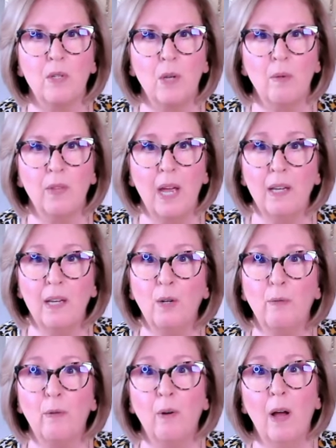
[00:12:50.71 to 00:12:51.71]
So thank
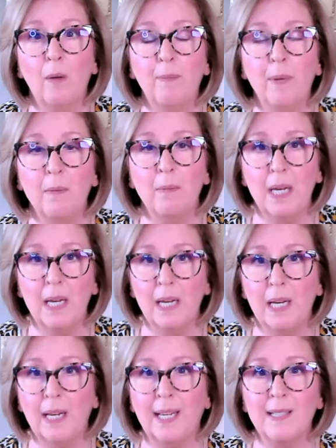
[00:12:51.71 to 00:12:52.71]
you for helping
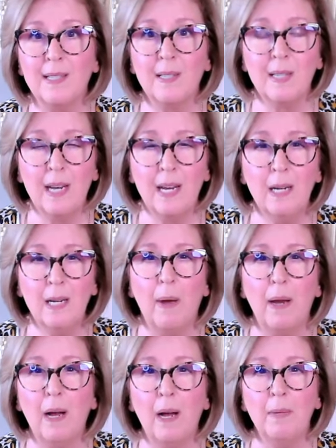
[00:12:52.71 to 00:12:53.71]
me get seen
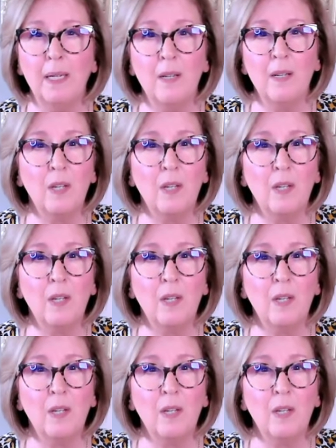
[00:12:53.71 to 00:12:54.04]
by coming into